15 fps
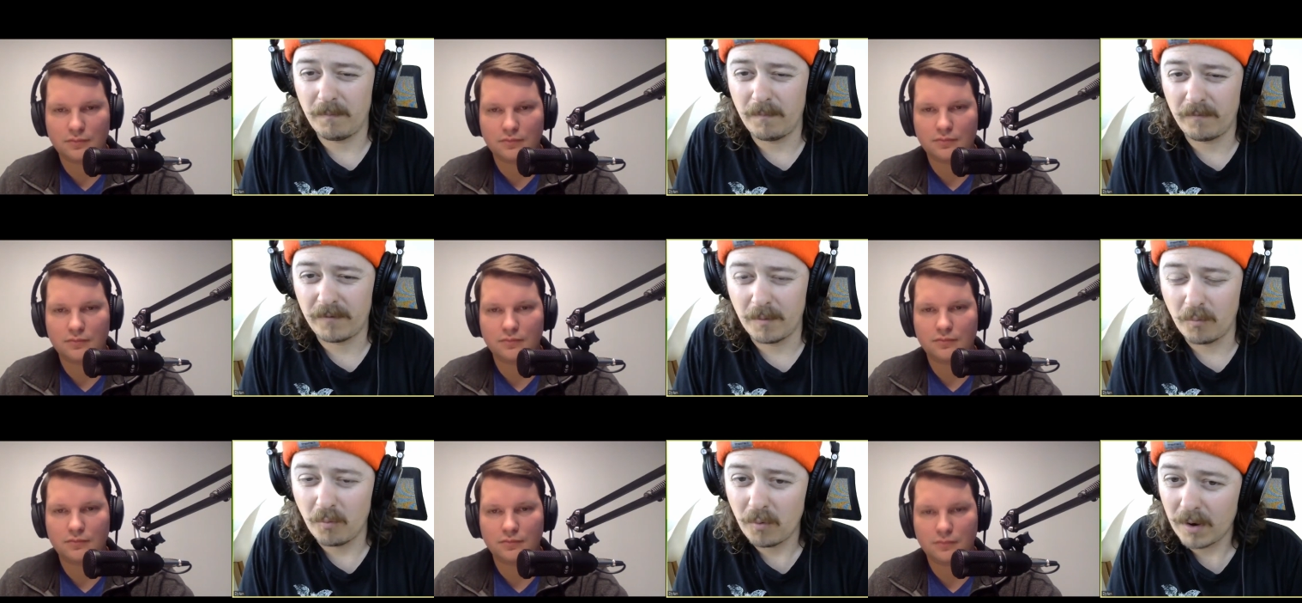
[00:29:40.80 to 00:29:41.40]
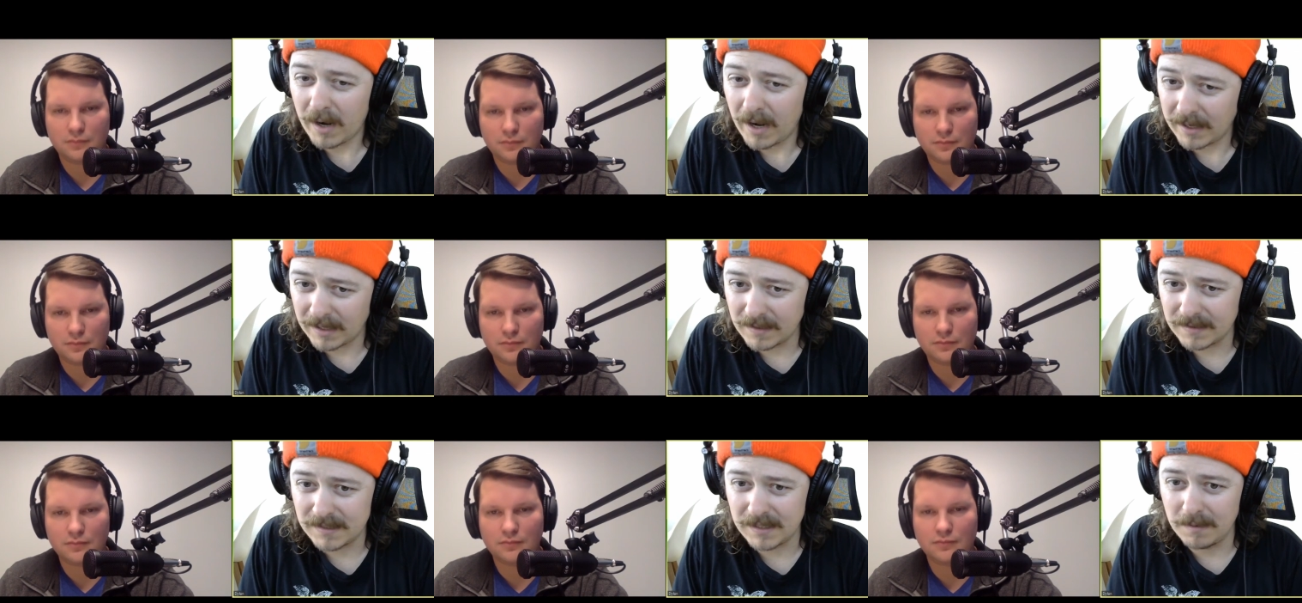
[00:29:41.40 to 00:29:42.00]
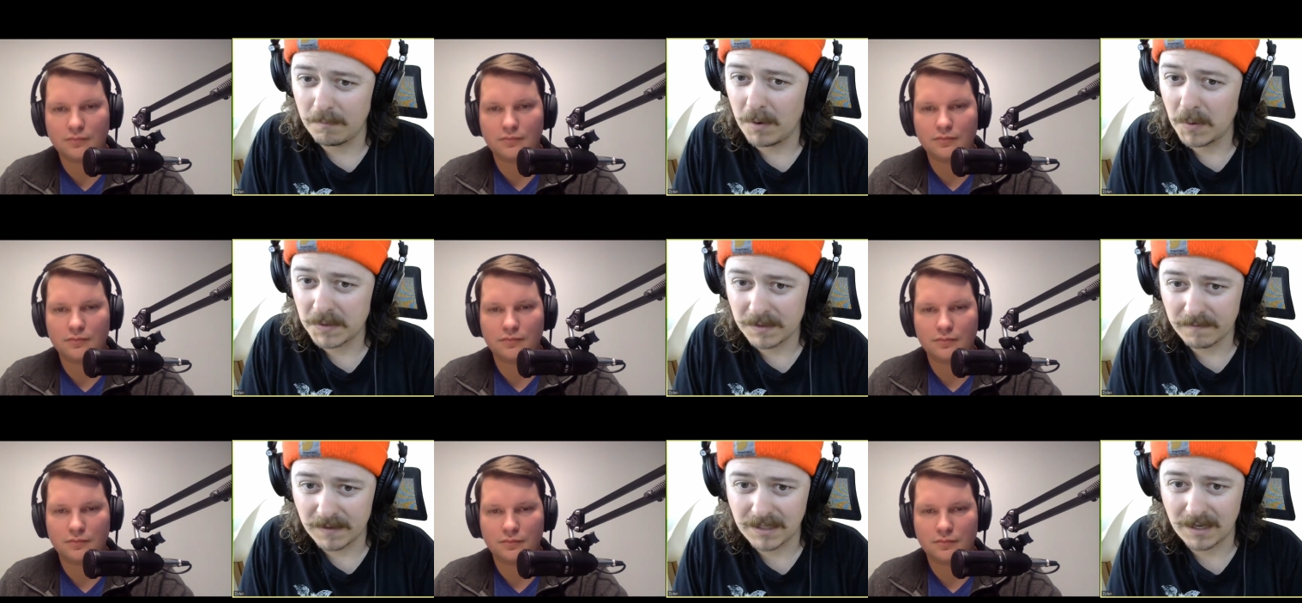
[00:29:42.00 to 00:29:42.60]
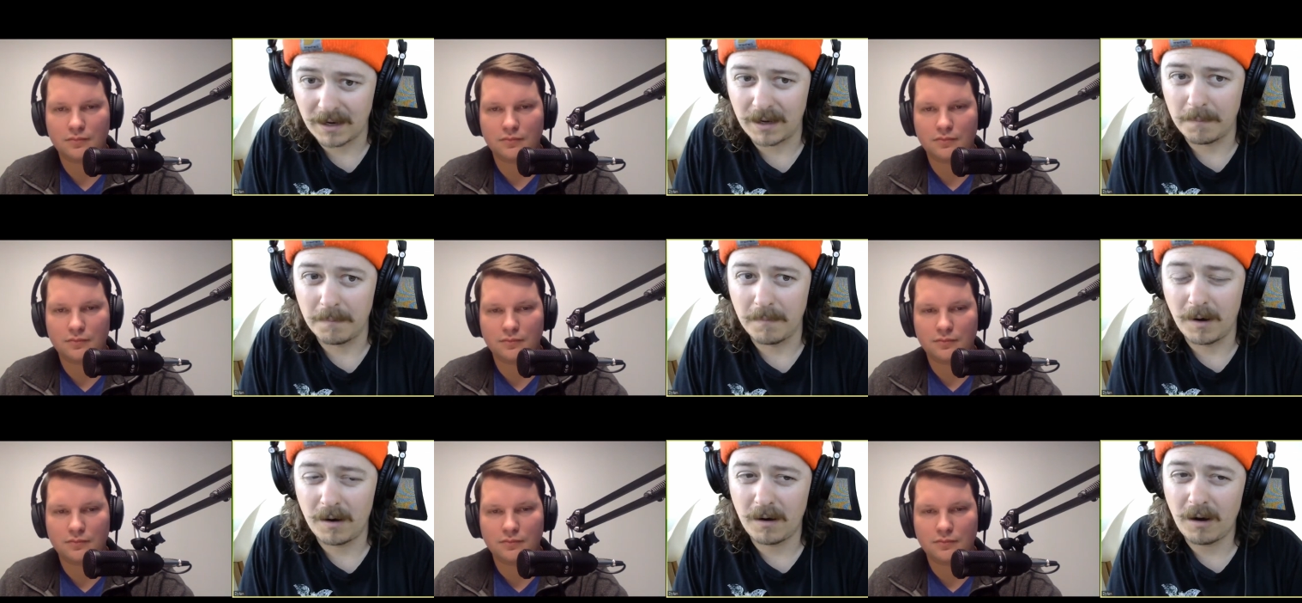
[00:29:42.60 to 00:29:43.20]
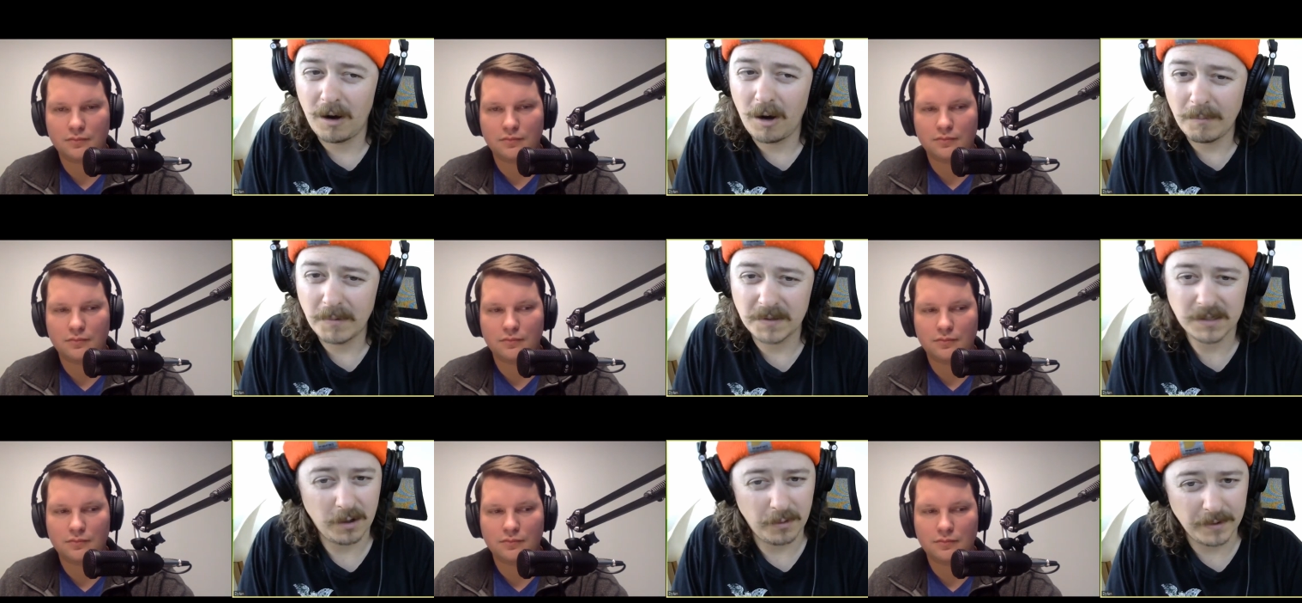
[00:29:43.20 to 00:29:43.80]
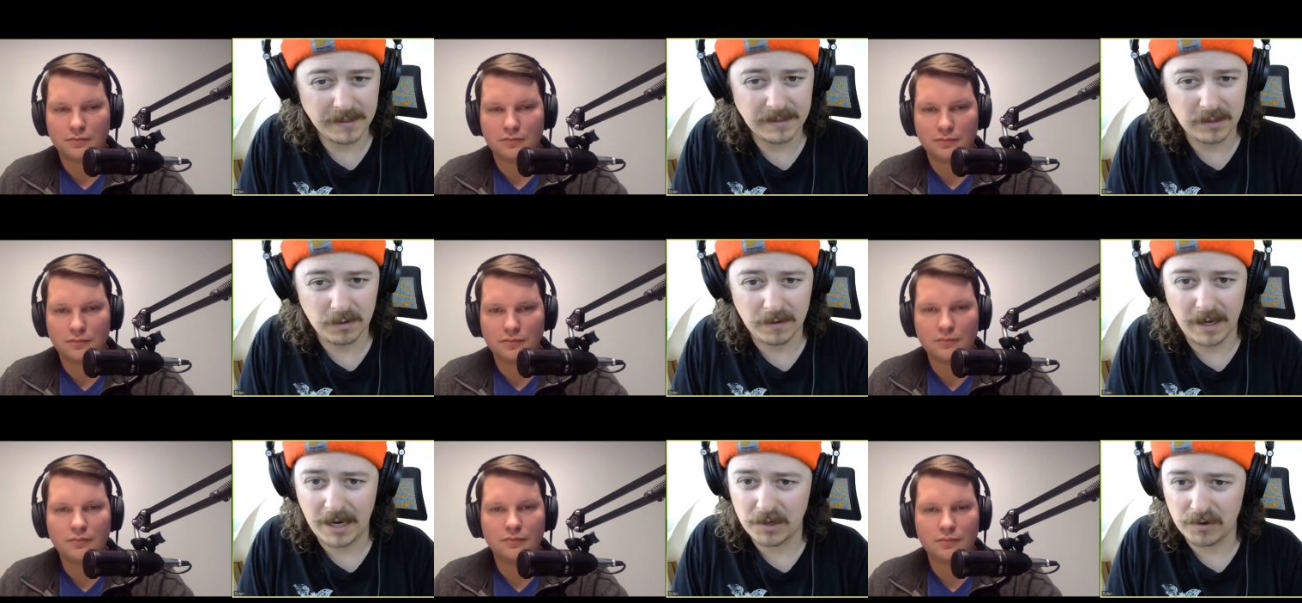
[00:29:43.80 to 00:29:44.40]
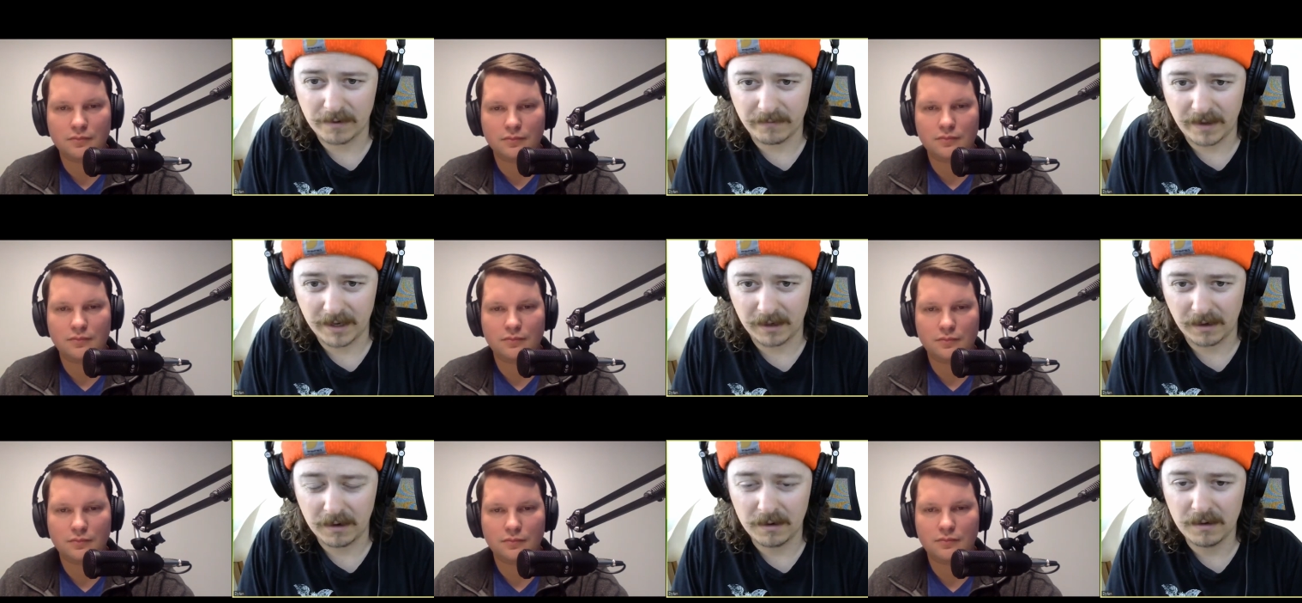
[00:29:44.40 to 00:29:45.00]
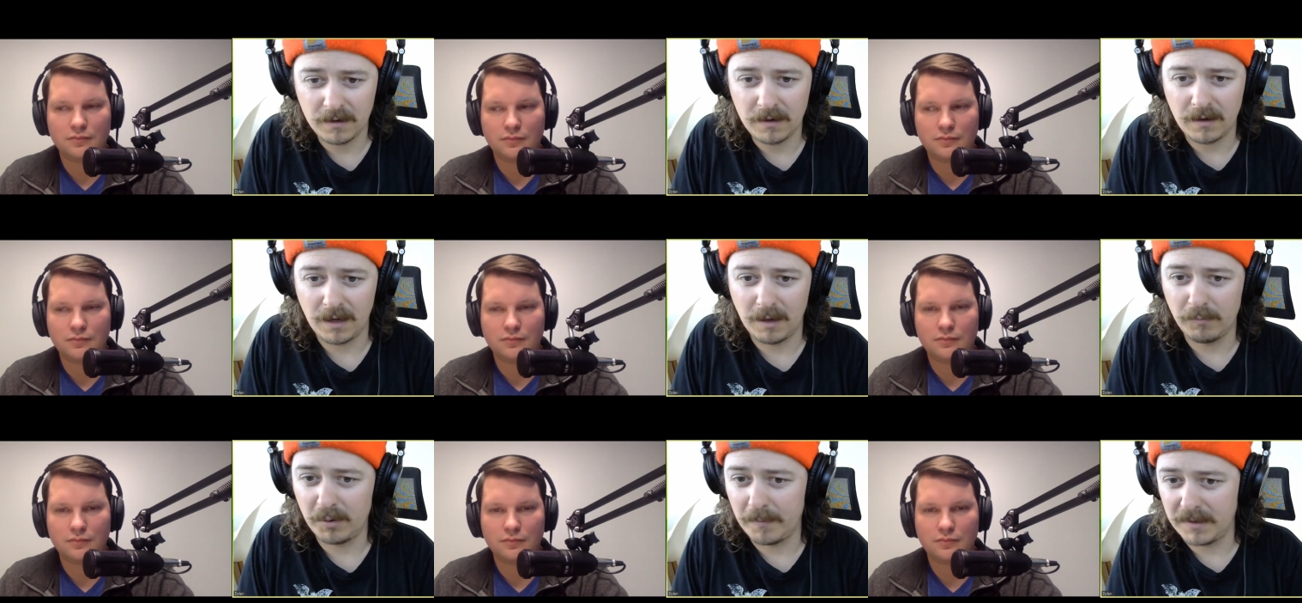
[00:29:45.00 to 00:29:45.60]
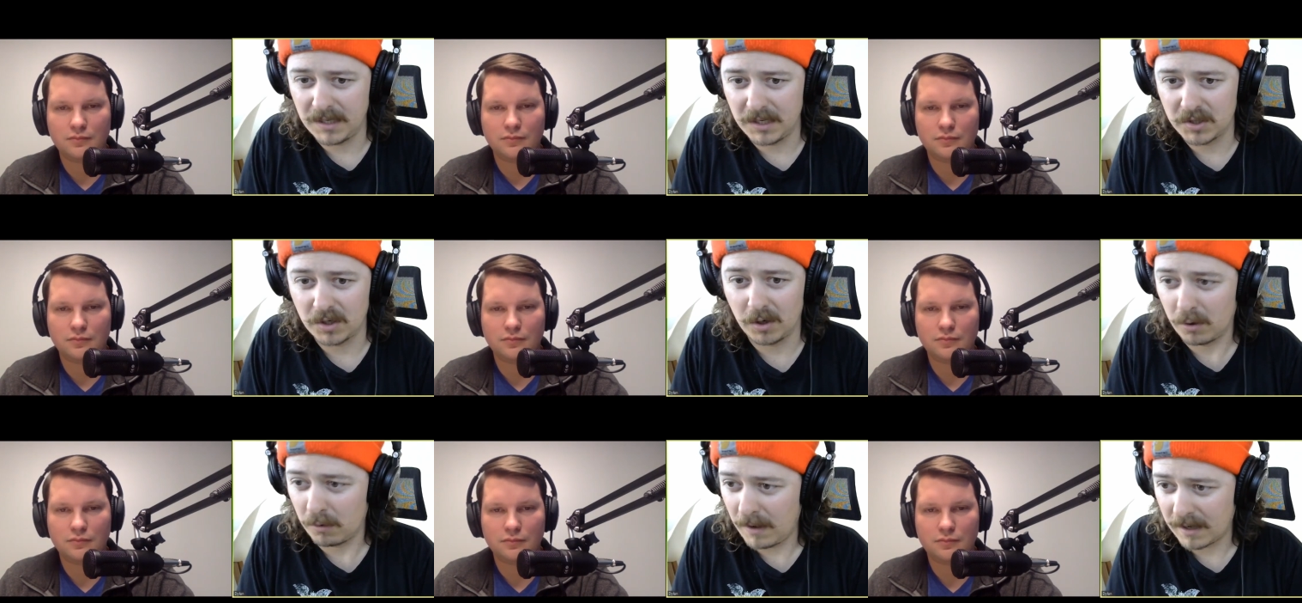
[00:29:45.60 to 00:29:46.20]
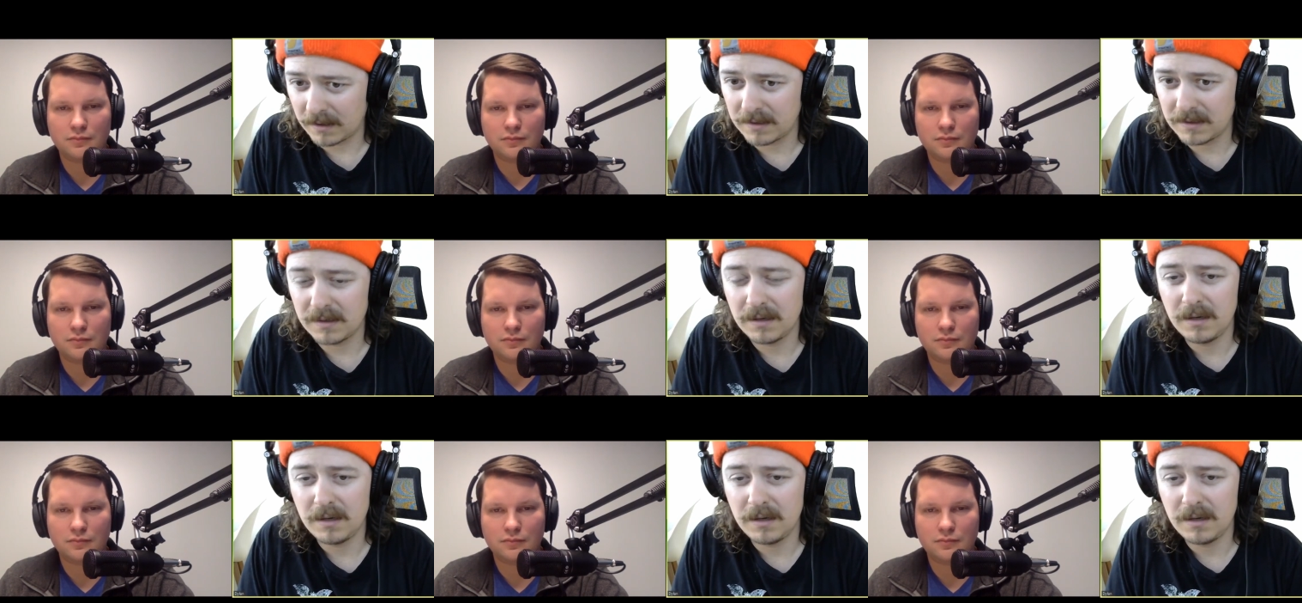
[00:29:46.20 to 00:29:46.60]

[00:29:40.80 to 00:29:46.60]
Speaker 1: from what I can see, most of the time, almost always do the hreflang implementation correct.